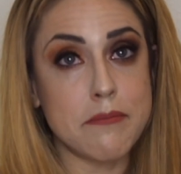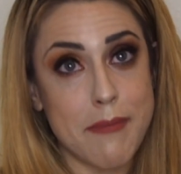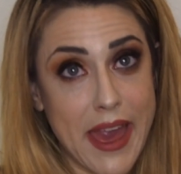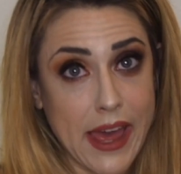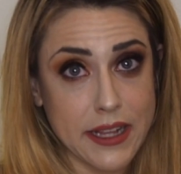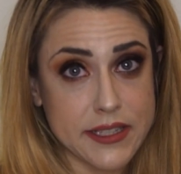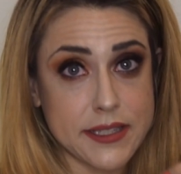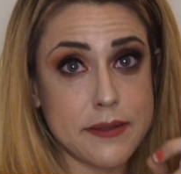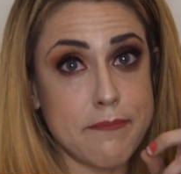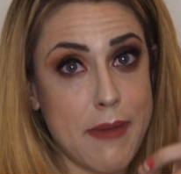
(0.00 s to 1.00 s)

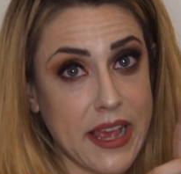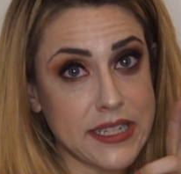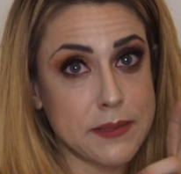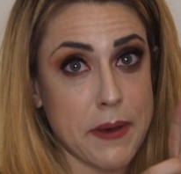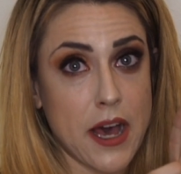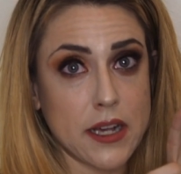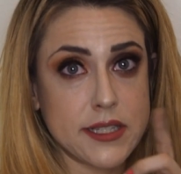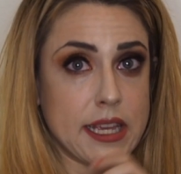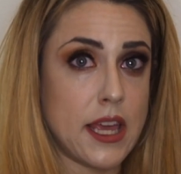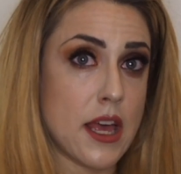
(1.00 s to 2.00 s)
May's box.